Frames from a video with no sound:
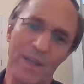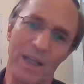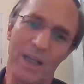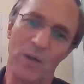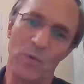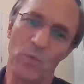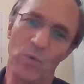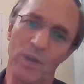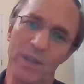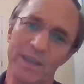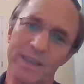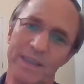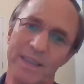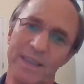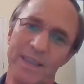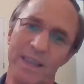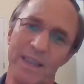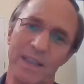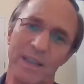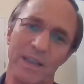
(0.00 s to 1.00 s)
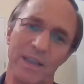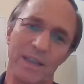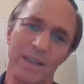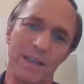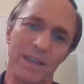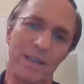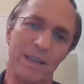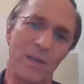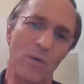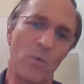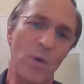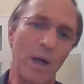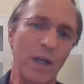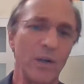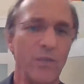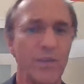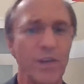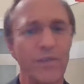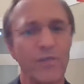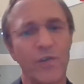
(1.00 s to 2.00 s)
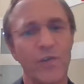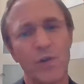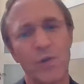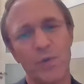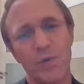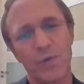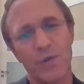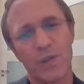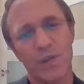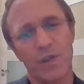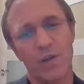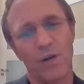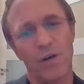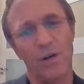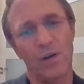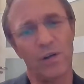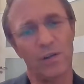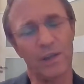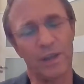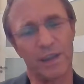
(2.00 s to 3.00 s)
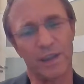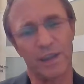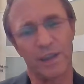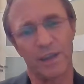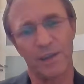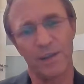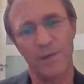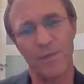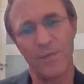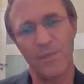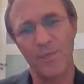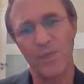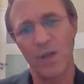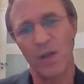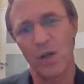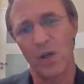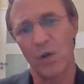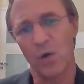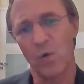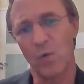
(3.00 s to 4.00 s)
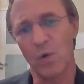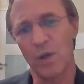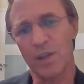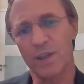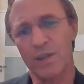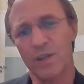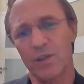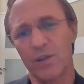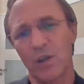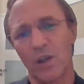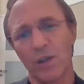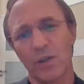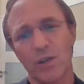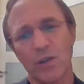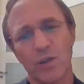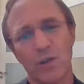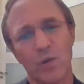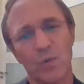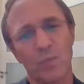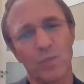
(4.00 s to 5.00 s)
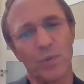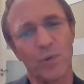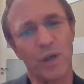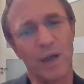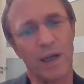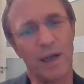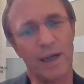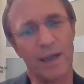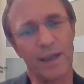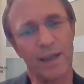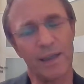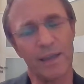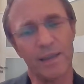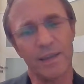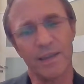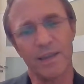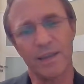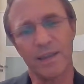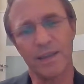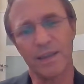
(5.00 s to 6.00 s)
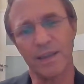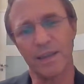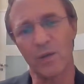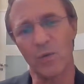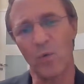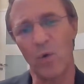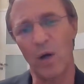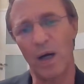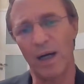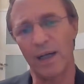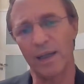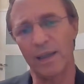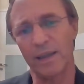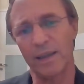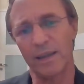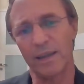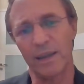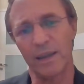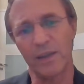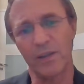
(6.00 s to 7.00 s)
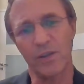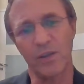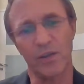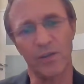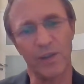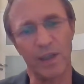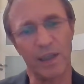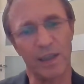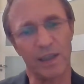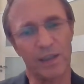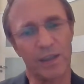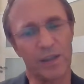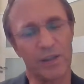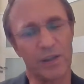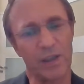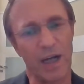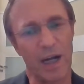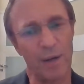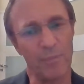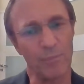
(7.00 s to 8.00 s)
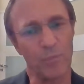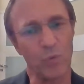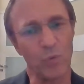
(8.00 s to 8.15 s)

was the one of the few scholar was not surprised why Donald Trump